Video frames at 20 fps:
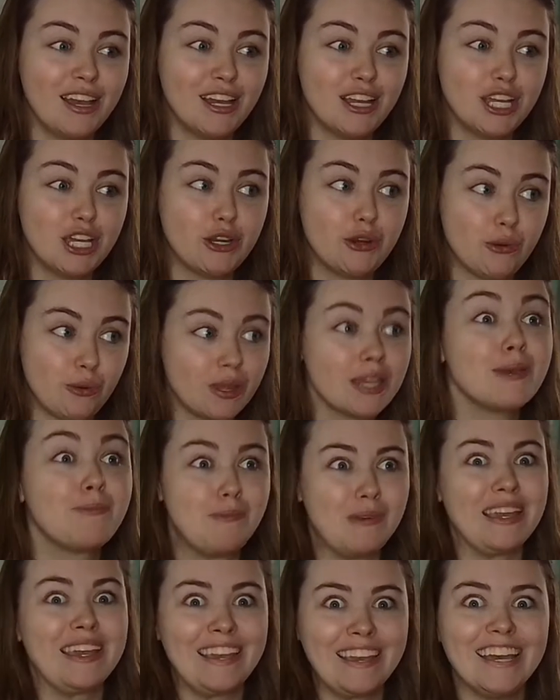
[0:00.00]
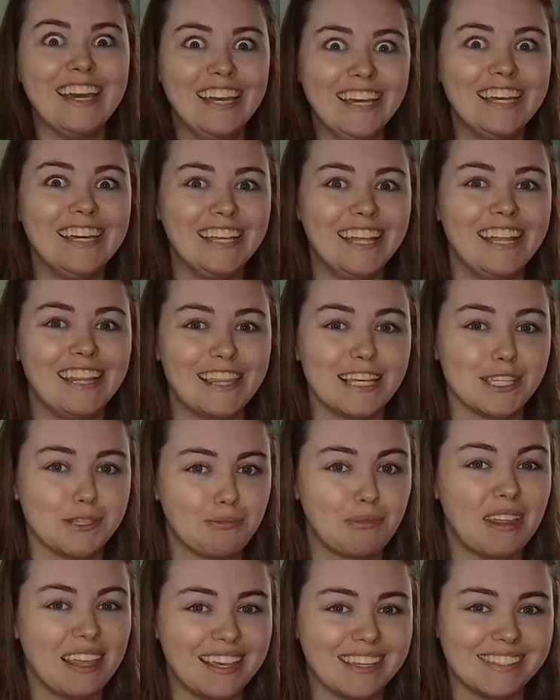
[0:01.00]
creepy this
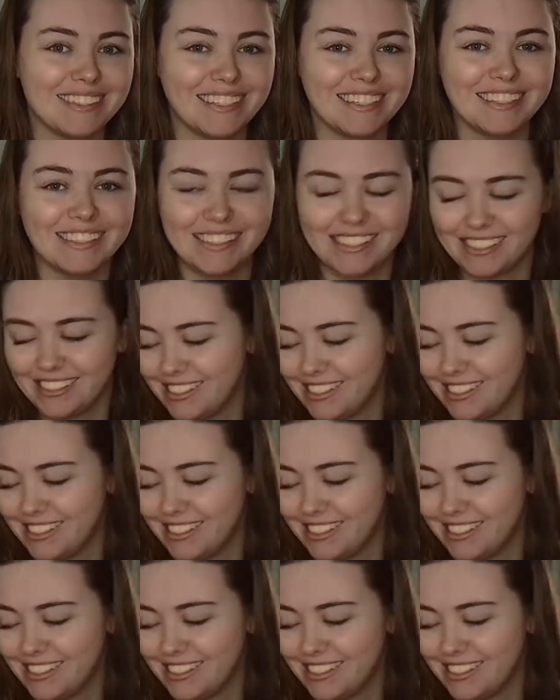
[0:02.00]
place is.